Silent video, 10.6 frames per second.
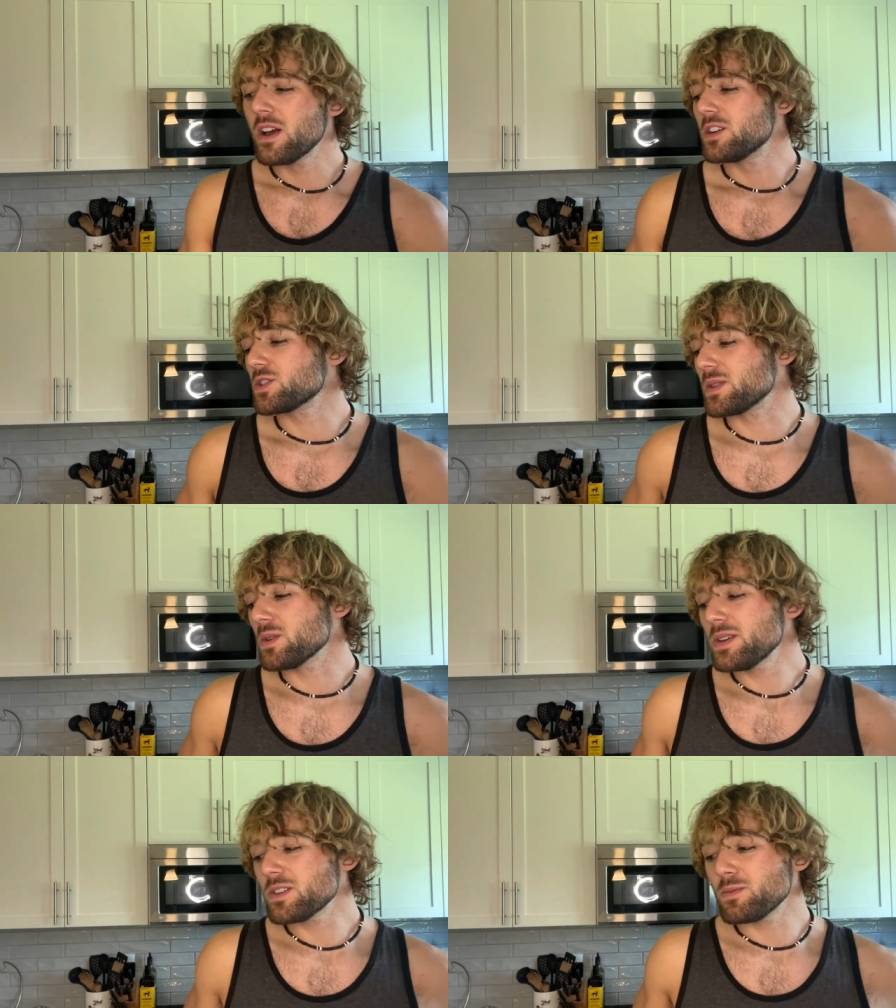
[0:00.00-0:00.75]
So it's
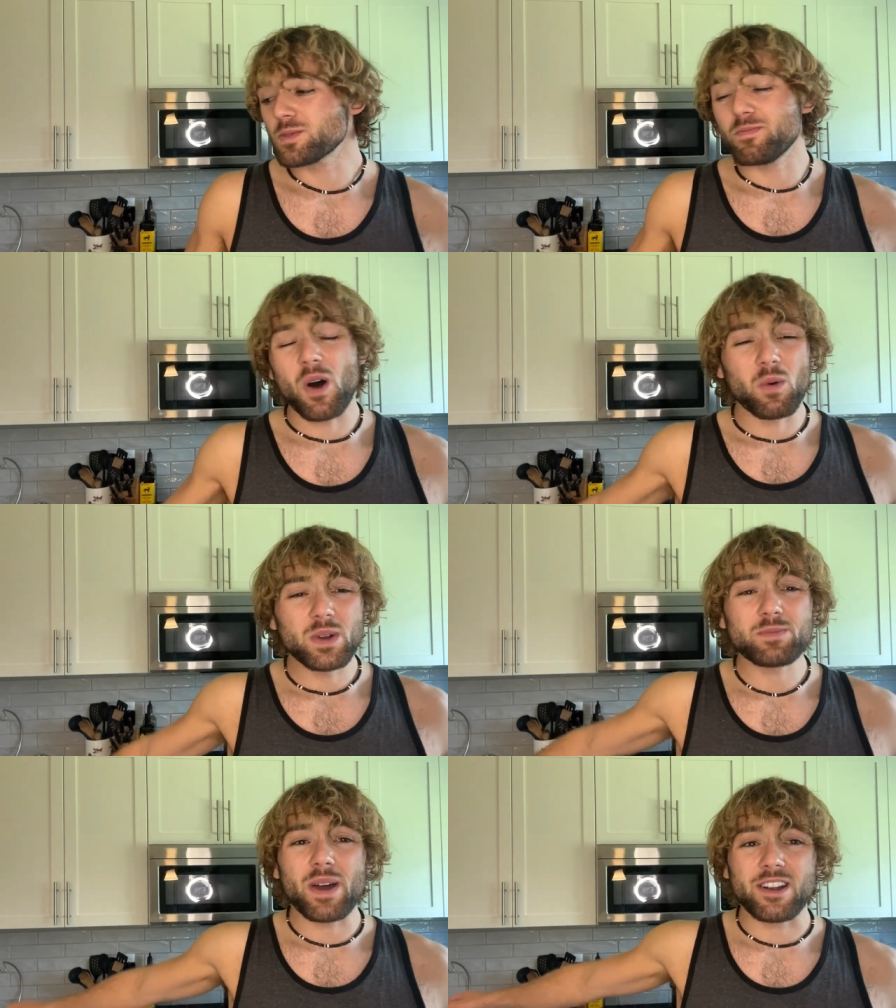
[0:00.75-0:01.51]
always almost
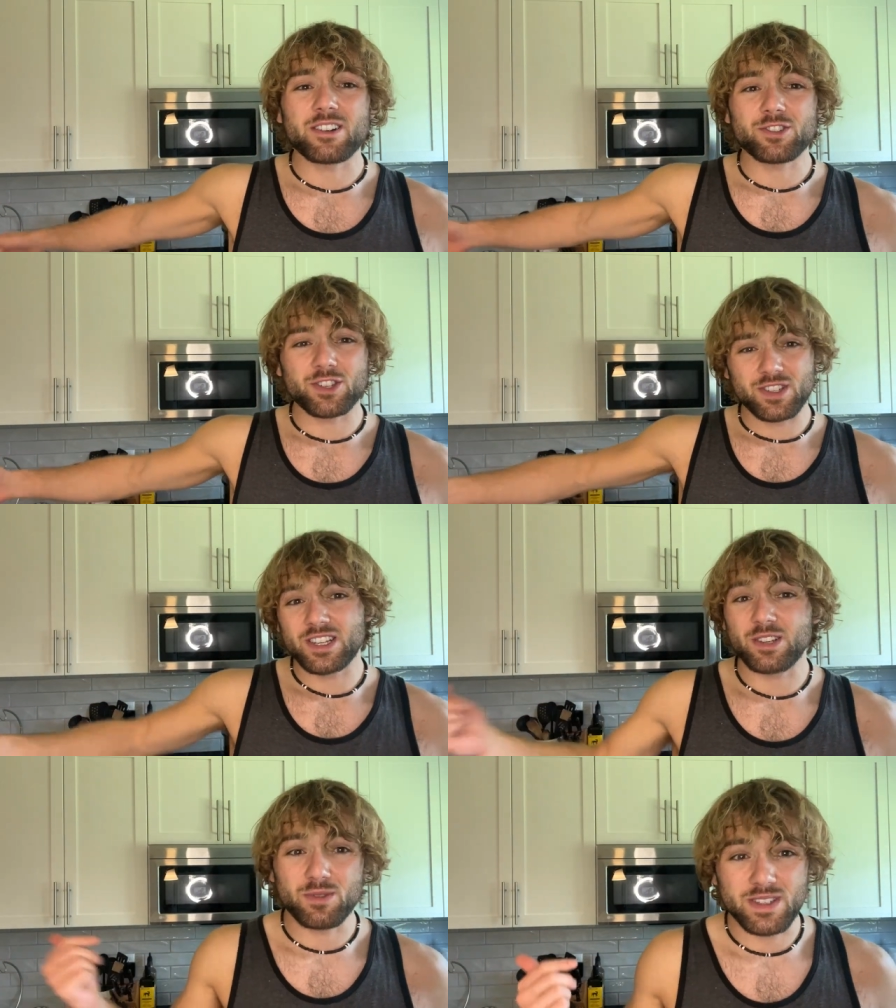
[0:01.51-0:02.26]
always better just
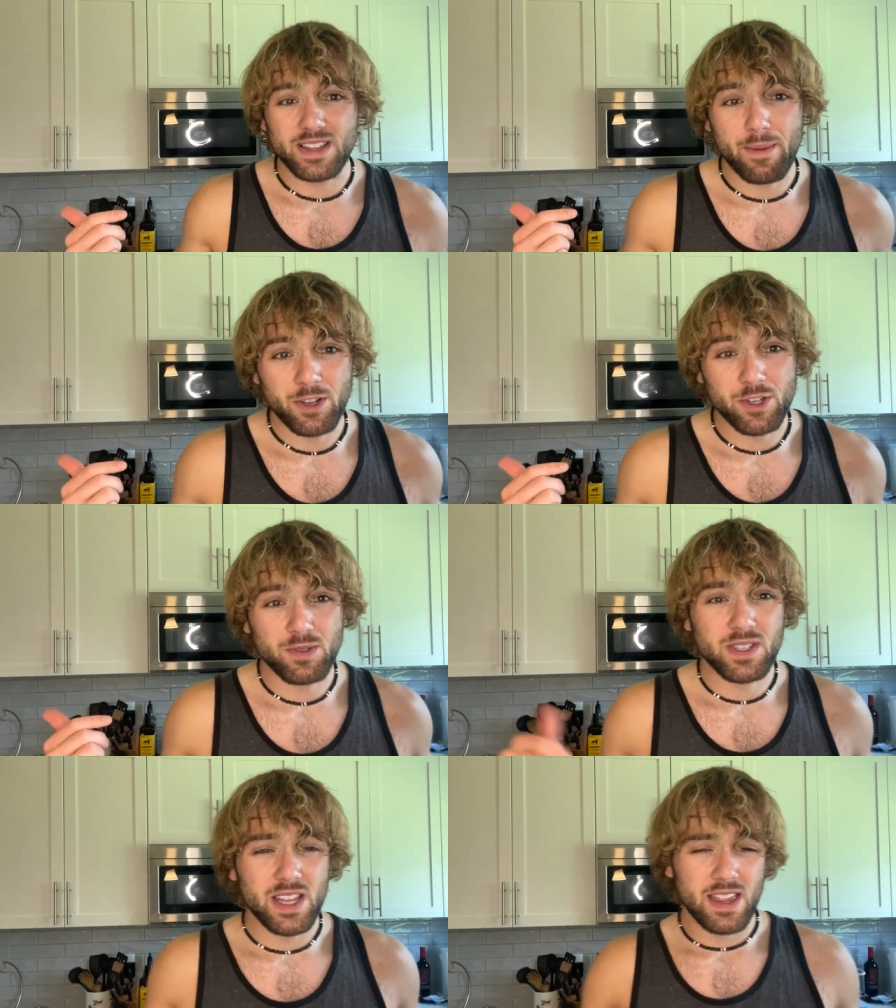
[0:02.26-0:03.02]
to use lemon
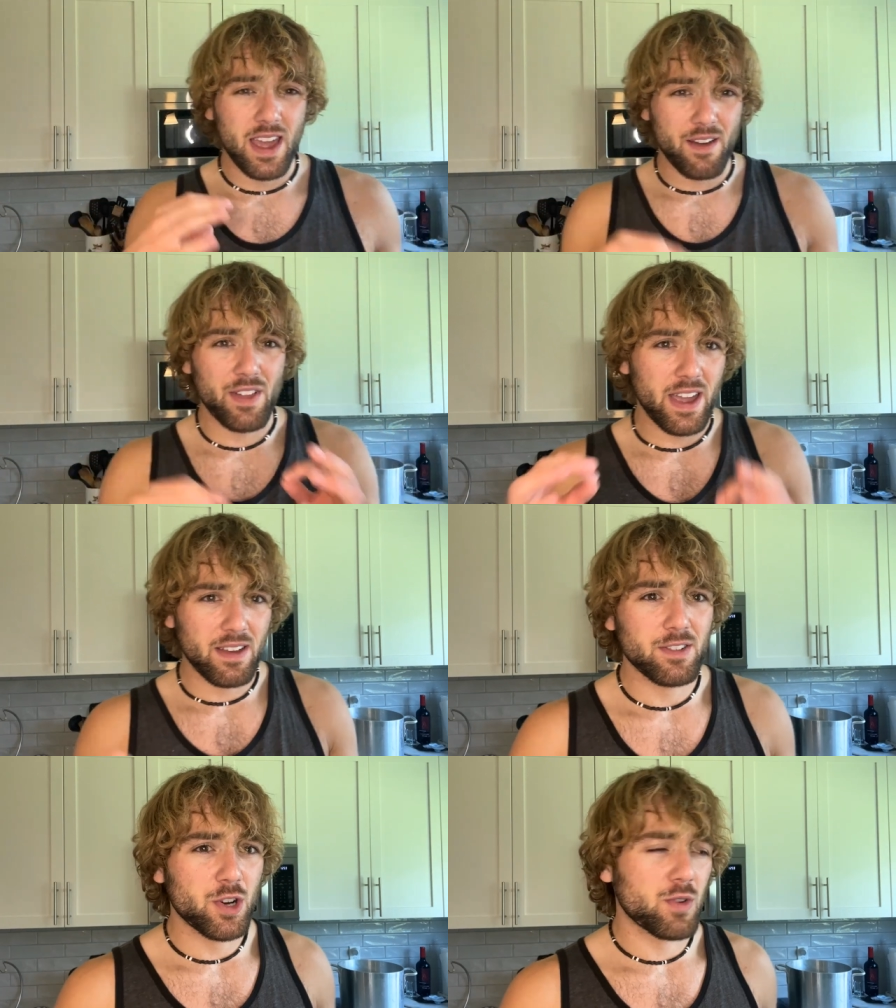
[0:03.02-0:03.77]
juice that they have like